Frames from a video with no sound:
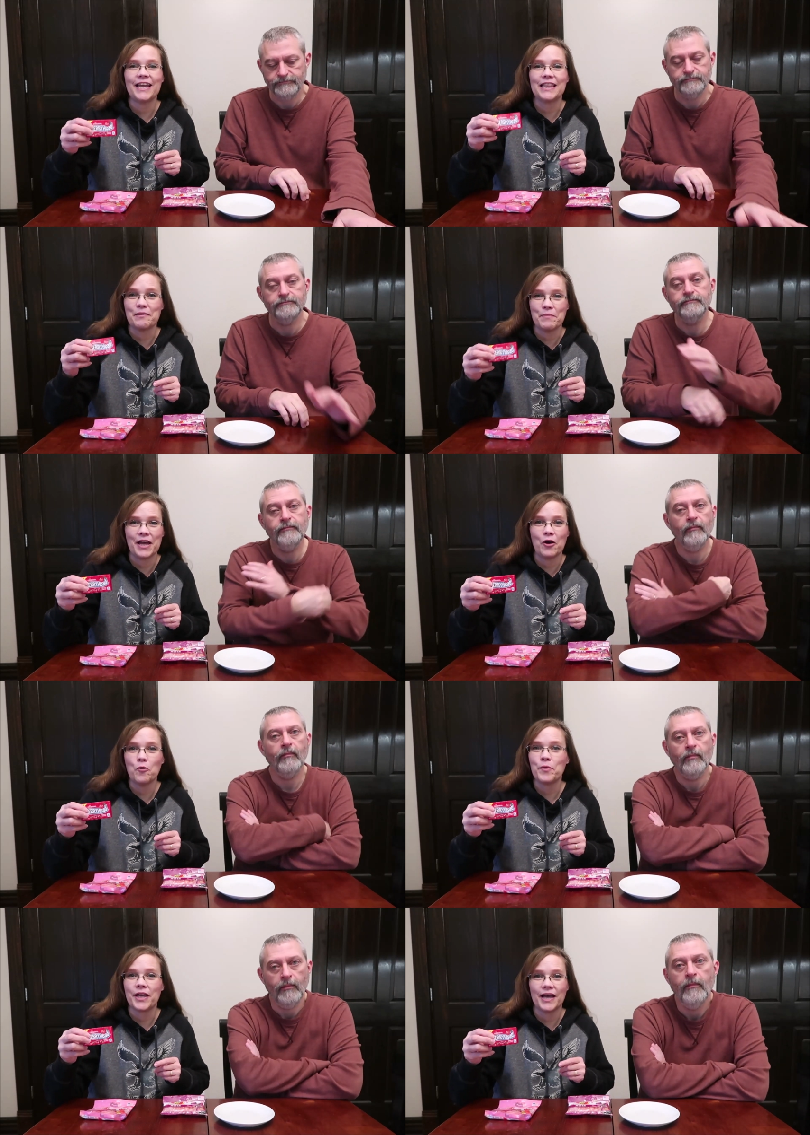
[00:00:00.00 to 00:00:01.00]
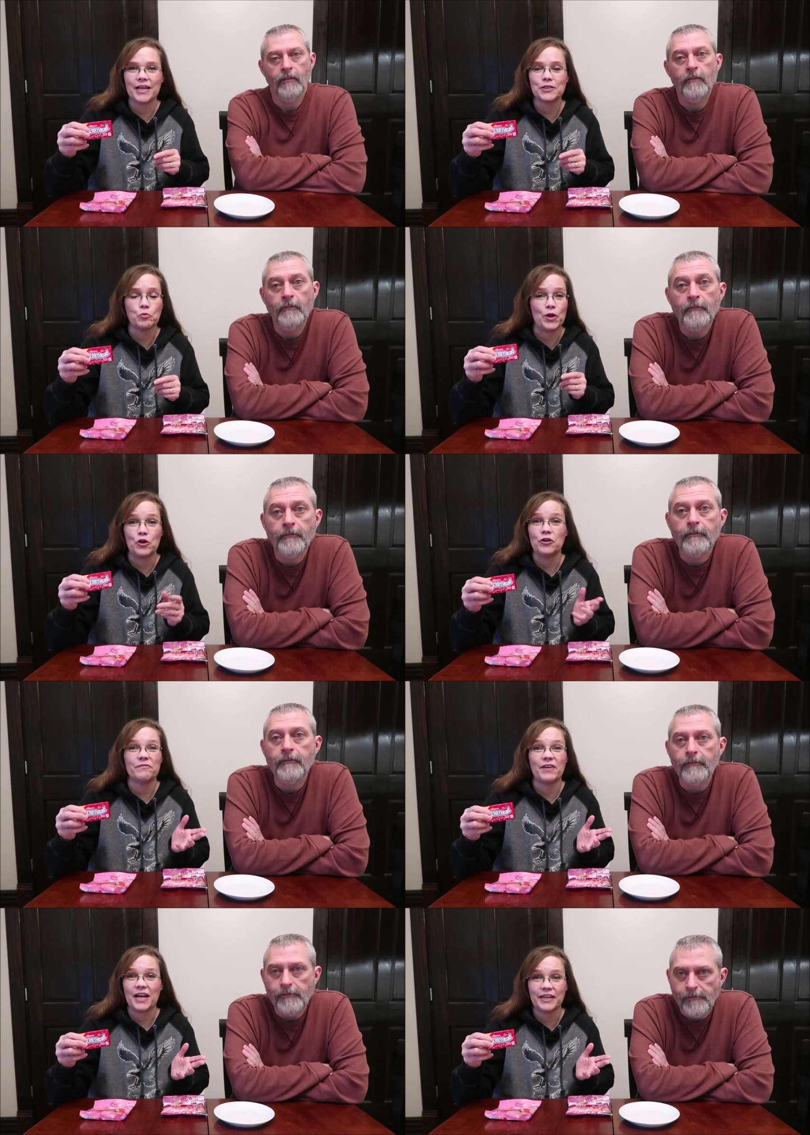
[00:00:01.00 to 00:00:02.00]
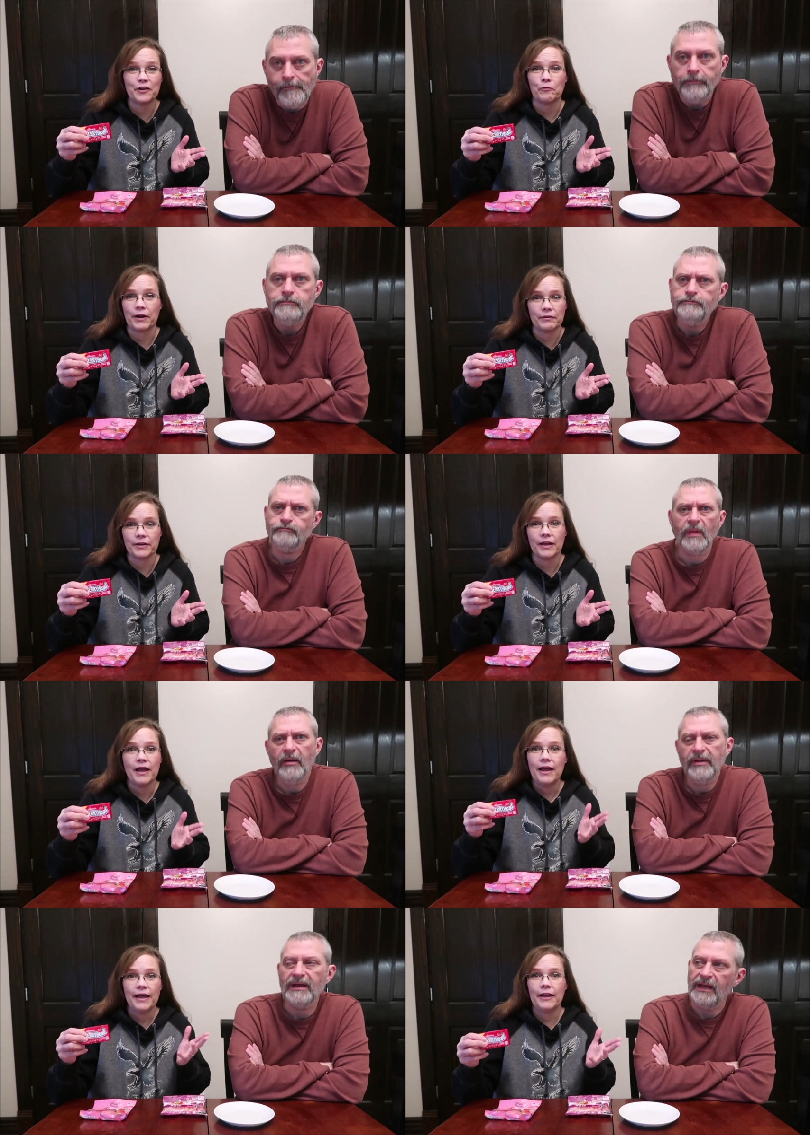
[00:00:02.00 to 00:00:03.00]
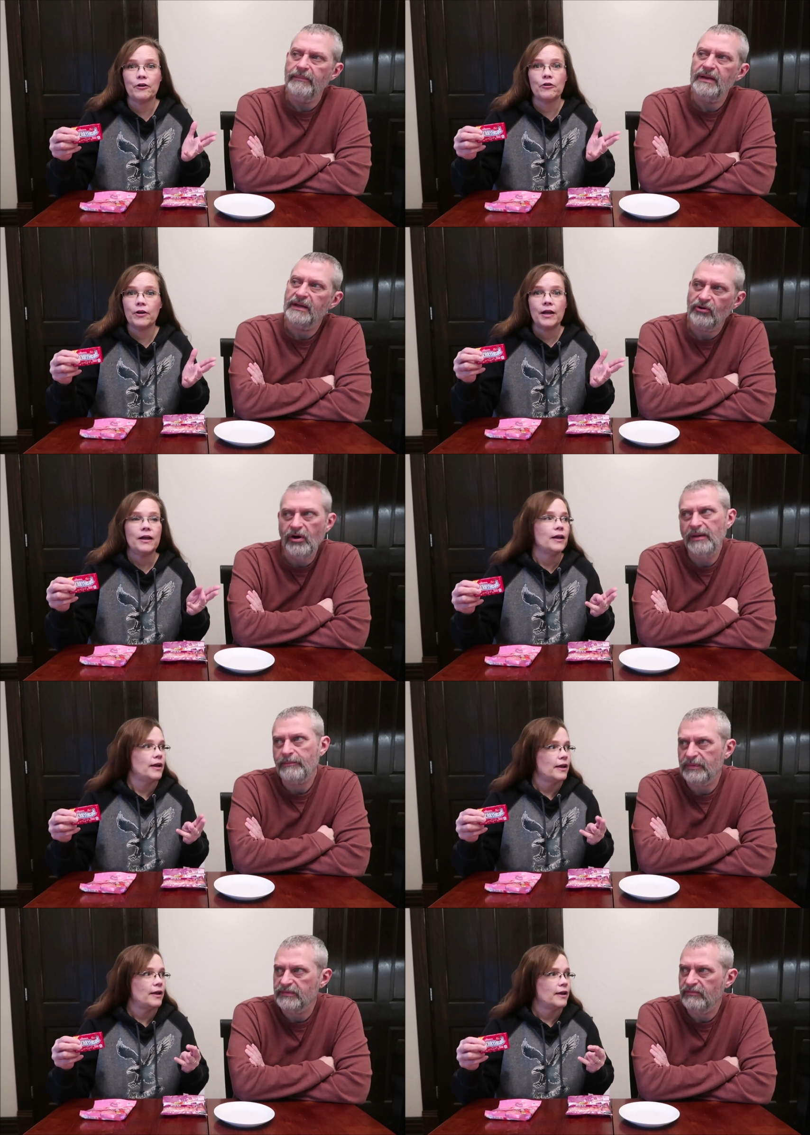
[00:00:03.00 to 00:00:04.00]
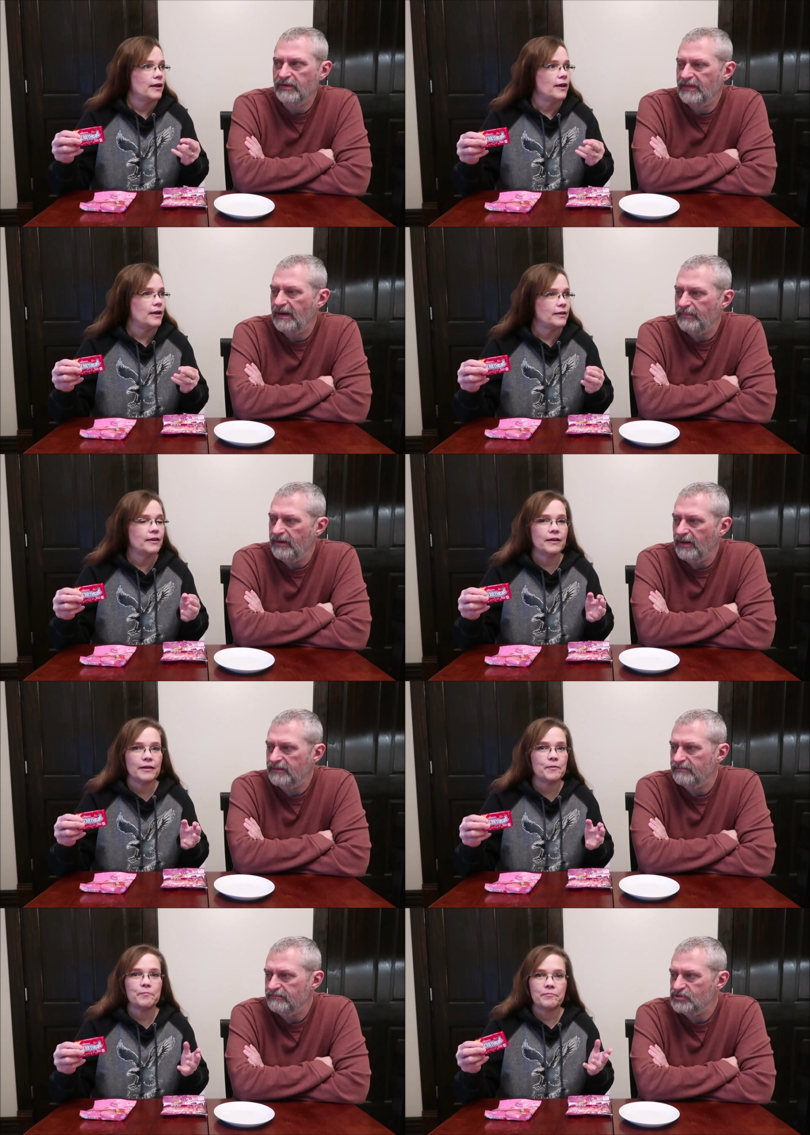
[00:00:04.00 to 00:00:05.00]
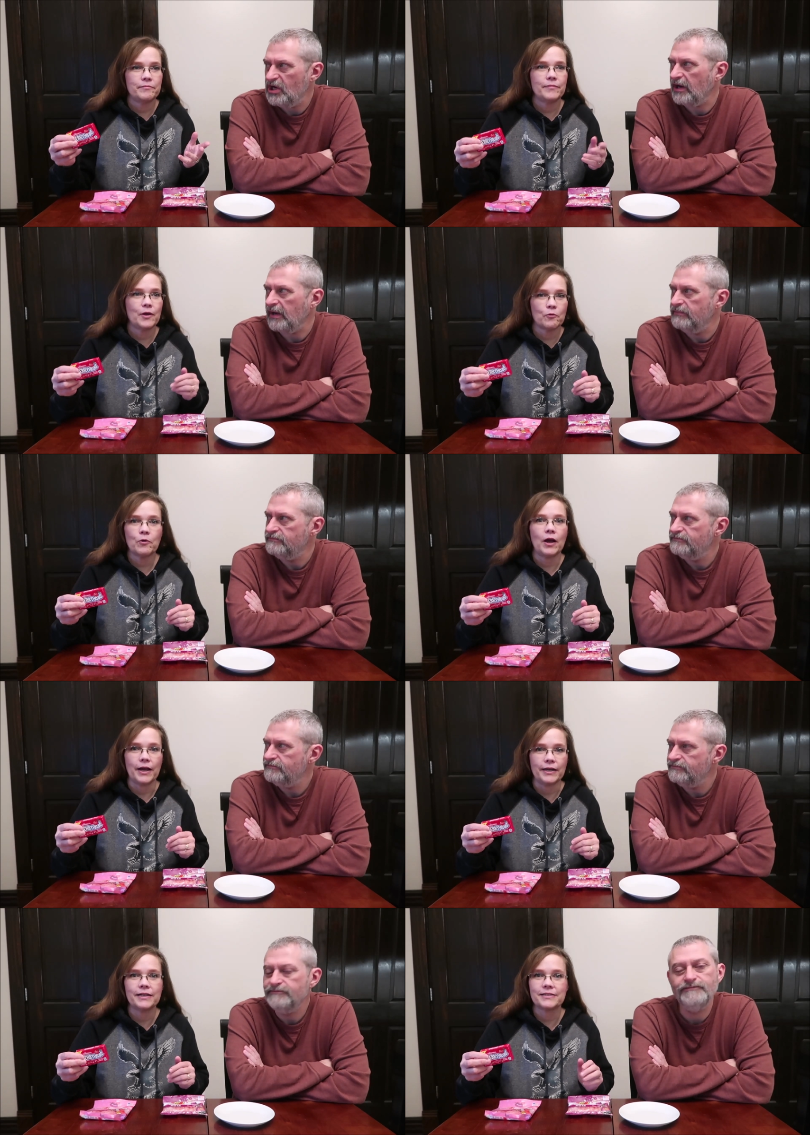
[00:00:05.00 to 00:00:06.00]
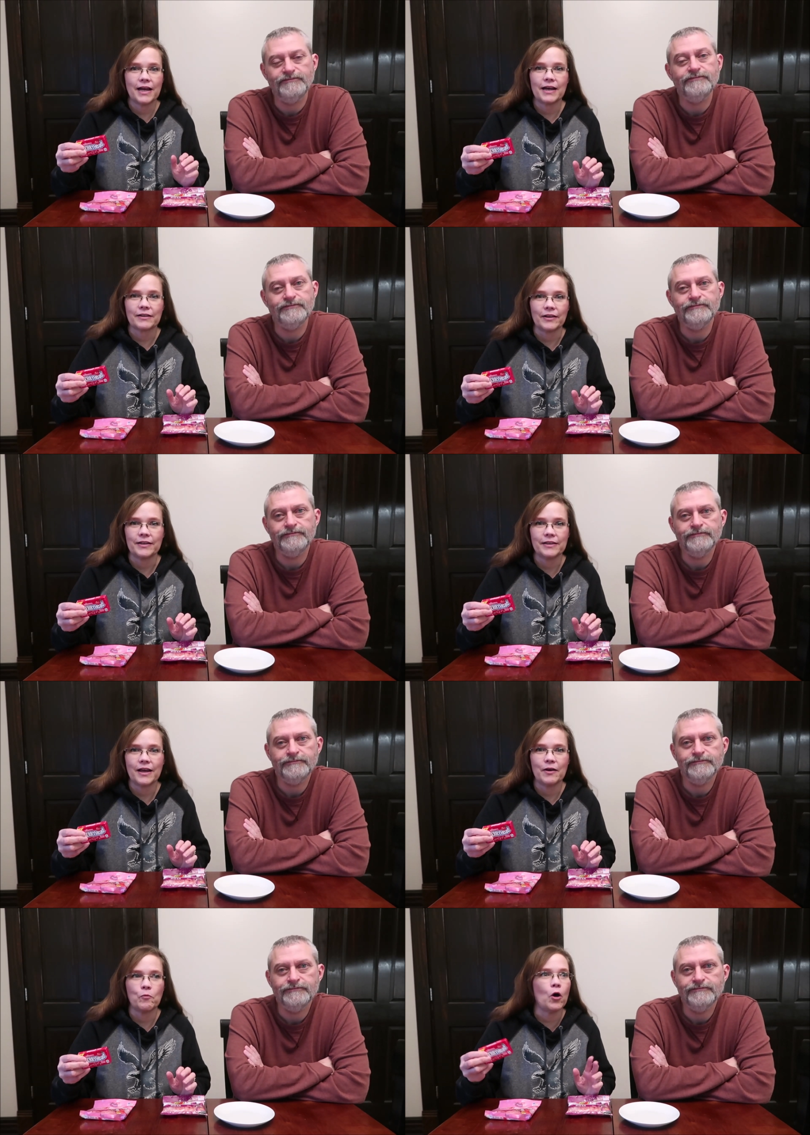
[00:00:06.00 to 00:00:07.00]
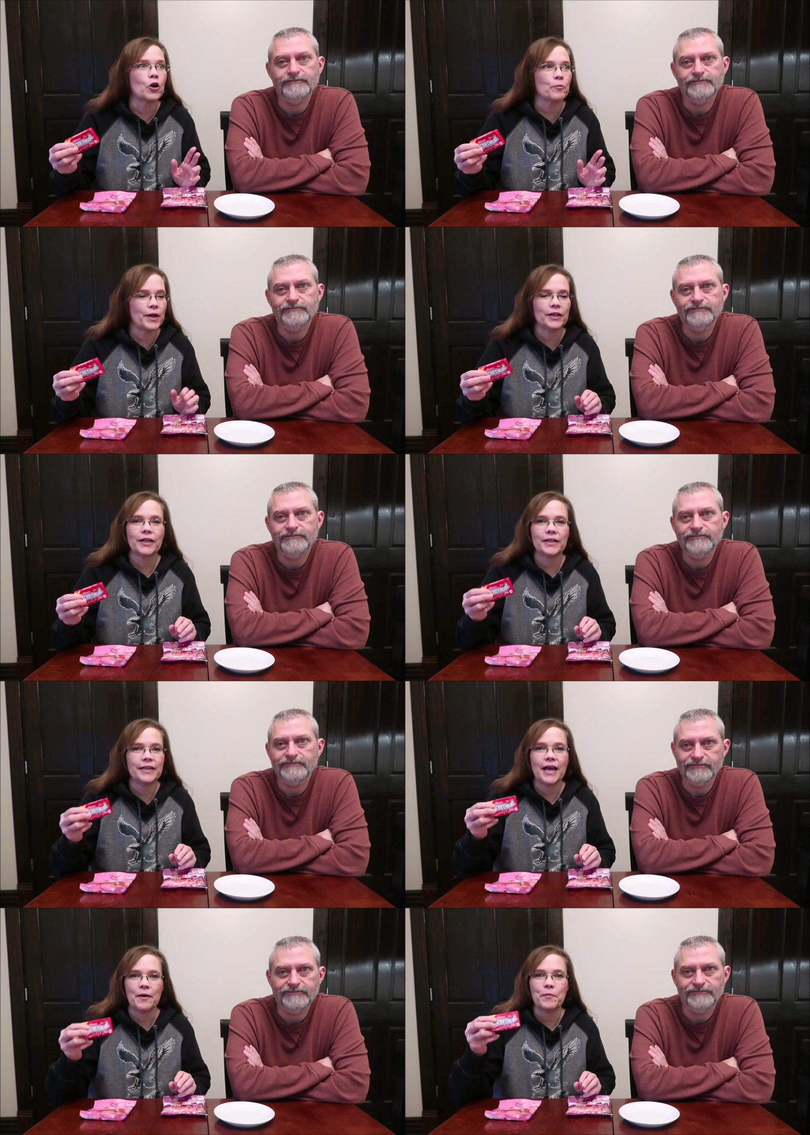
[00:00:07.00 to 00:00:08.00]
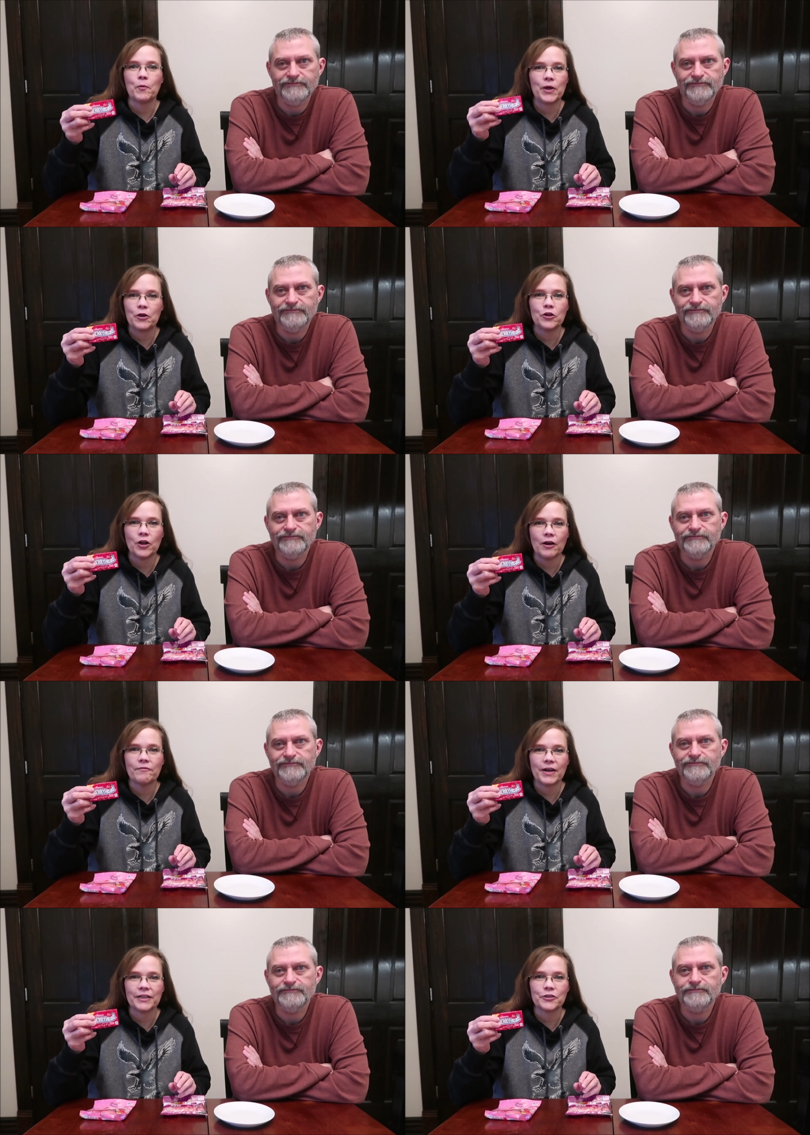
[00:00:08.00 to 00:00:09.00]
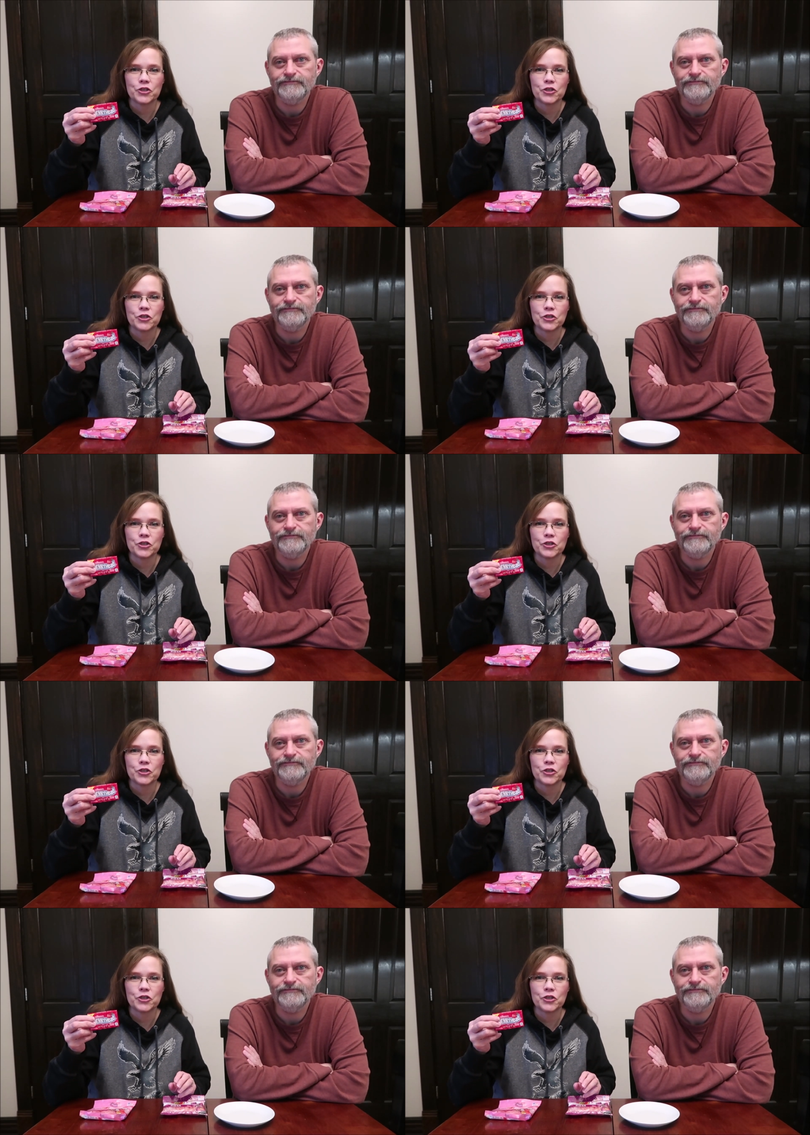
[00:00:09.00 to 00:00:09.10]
Speaker 1: in the mail because we couldn't find it around it. Yeah, we had here. lemon and
Speaker 2: grape and stuff like that, but not cherry.
Speaker 1: Right, exactly. Uh, watermelon, yeah, but we could not find the